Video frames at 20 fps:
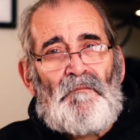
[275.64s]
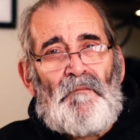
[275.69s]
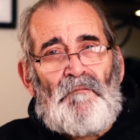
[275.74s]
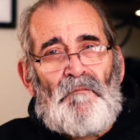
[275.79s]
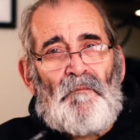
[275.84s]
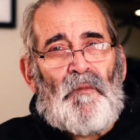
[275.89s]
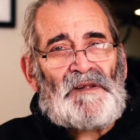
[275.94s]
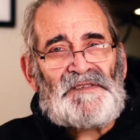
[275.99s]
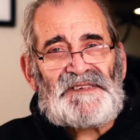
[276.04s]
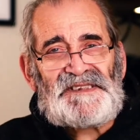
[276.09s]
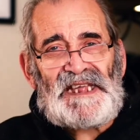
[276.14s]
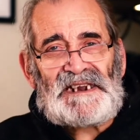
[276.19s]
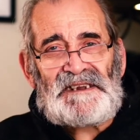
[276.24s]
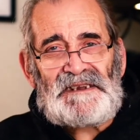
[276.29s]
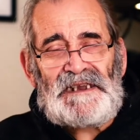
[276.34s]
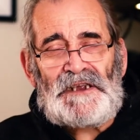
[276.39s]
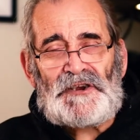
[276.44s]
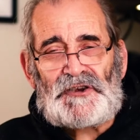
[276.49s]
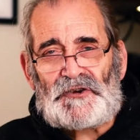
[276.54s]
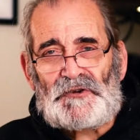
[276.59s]
once that
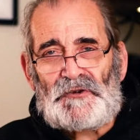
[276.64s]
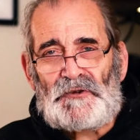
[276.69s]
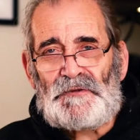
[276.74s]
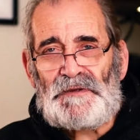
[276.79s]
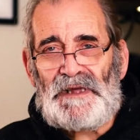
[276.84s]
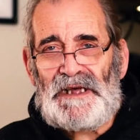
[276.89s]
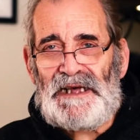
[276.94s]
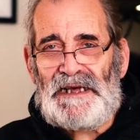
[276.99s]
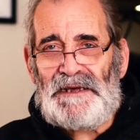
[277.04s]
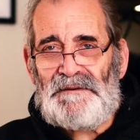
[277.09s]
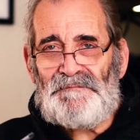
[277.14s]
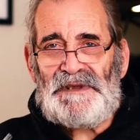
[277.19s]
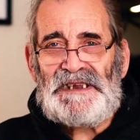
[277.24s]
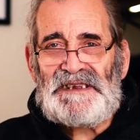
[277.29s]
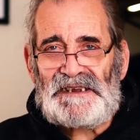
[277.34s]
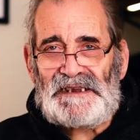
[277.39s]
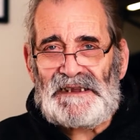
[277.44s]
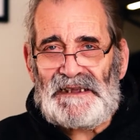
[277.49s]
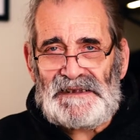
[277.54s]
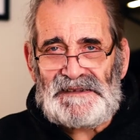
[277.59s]
initial
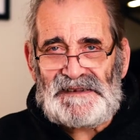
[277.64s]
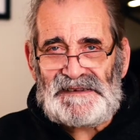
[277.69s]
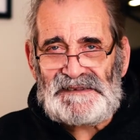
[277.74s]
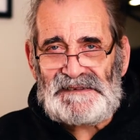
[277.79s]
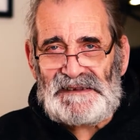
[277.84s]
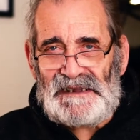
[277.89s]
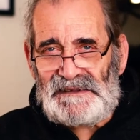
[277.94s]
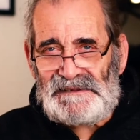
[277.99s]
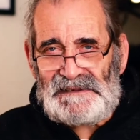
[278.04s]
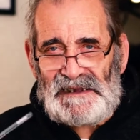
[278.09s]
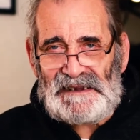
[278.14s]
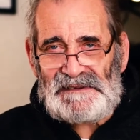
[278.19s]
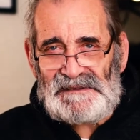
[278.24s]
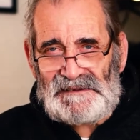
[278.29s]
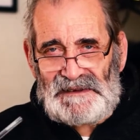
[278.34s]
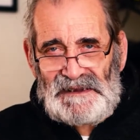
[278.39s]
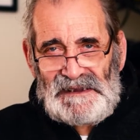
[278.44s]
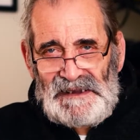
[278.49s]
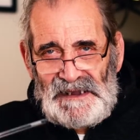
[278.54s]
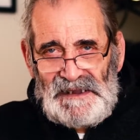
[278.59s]
meeting had
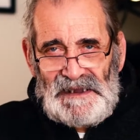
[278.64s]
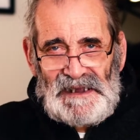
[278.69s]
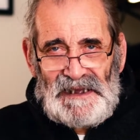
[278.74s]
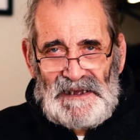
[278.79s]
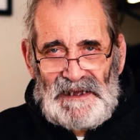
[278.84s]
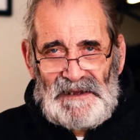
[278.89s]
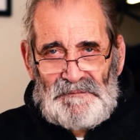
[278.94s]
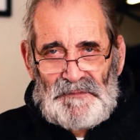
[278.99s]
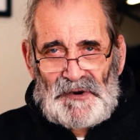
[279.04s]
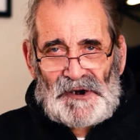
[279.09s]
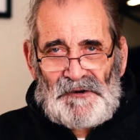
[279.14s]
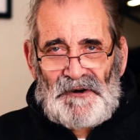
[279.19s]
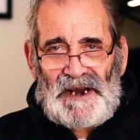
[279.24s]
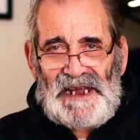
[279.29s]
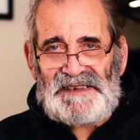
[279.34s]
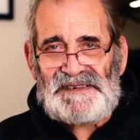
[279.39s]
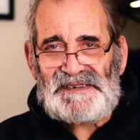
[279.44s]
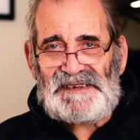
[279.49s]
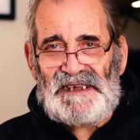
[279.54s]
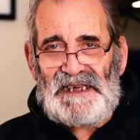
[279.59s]

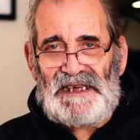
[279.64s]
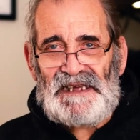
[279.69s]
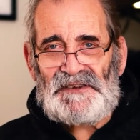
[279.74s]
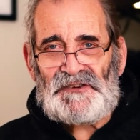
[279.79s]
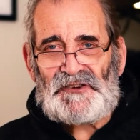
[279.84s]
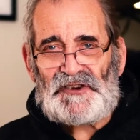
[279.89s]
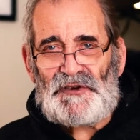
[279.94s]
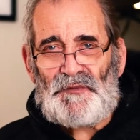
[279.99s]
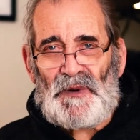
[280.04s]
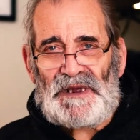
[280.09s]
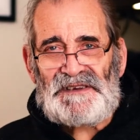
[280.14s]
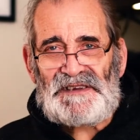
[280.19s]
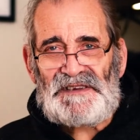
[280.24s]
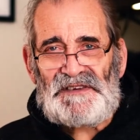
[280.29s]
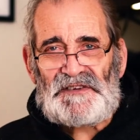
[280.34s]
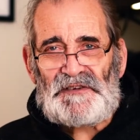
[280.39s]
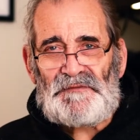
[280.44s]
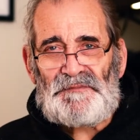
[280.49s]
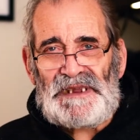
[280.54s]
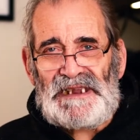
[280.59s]
progressed, she went
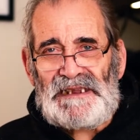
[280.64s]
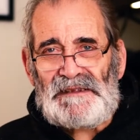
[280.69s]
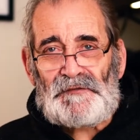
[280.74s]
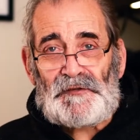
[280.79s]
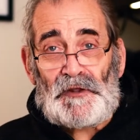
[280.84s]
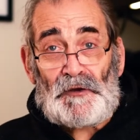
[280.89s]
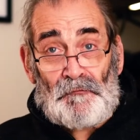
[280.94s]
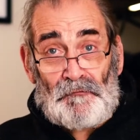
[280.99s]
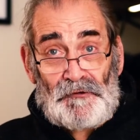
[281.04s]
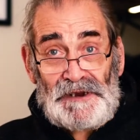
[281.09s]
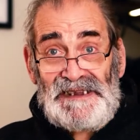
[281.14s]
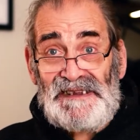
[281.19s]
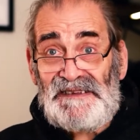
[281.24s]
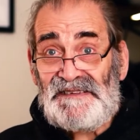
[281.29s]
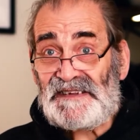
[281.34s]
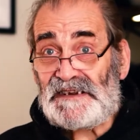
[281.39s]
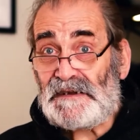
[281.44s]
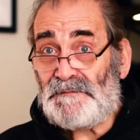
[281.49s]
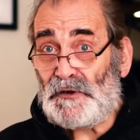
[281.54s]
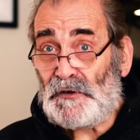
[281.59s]
into being the
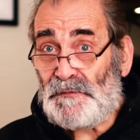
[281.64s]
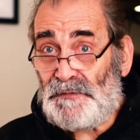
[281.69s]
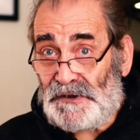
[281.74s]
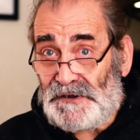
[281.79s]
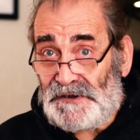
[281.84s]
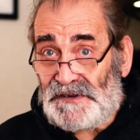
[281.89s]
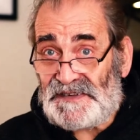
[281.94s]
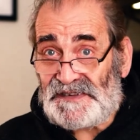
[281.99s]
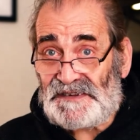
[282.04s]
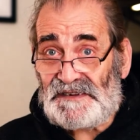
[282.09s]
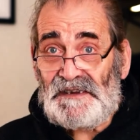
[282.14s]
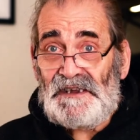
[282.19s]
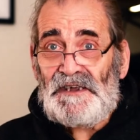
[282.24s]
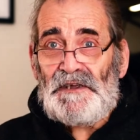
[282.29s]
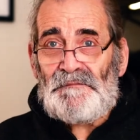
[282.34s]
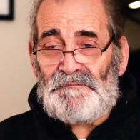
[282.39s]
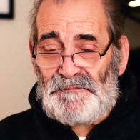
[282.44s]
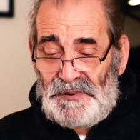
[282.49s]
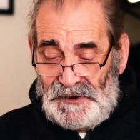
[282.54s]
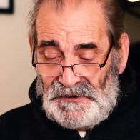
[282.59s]
reasonable person
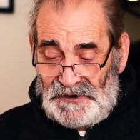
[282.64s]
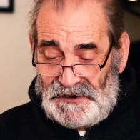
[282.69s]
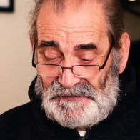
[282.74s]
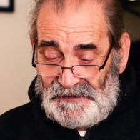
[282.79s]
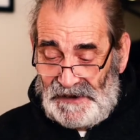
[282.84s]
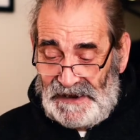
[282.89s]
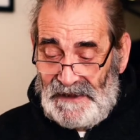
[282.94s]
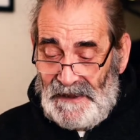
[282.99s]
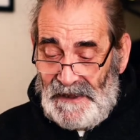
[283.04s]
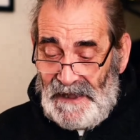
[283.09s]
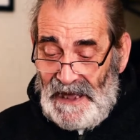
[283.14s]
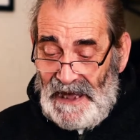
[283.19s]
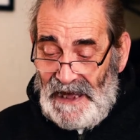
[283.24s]
beautifully.